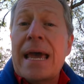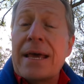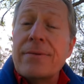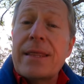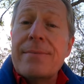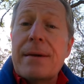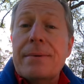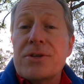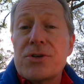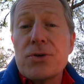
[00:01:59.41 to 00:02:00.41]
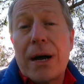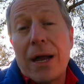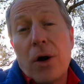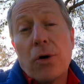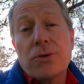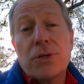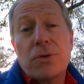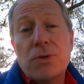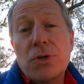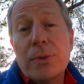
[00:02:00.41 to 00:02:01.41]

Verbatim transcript: and while that may be true, I also do